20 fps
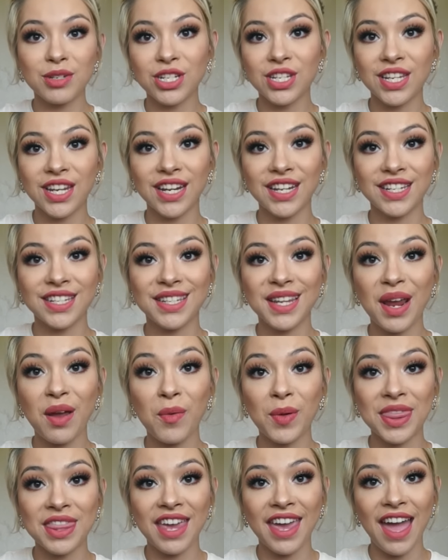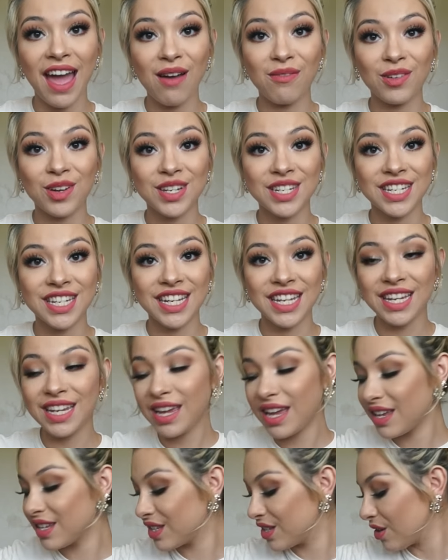I'm just gonna stick with the Kat Von
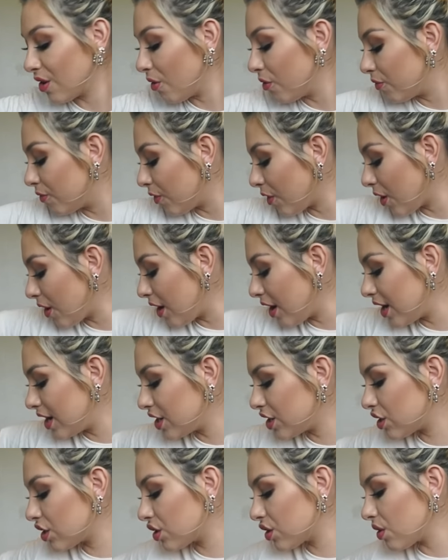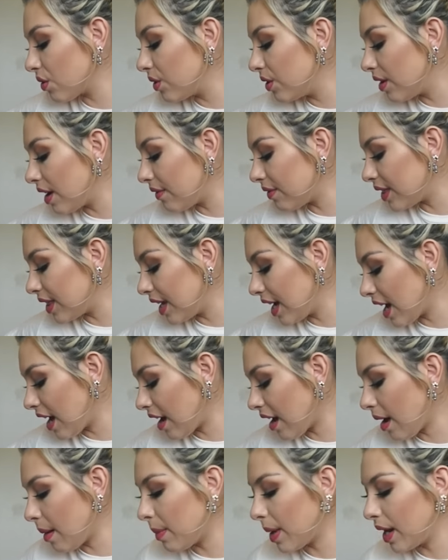D so far and just show you everything
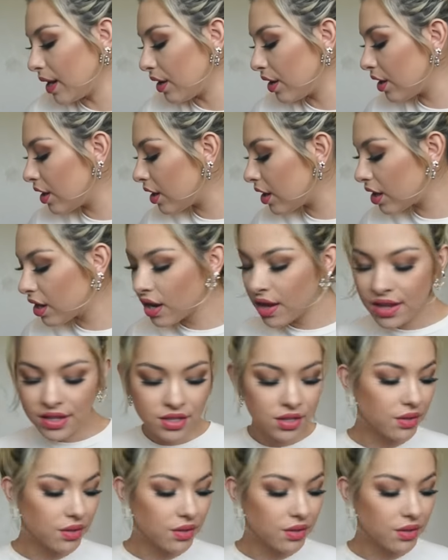I got by her.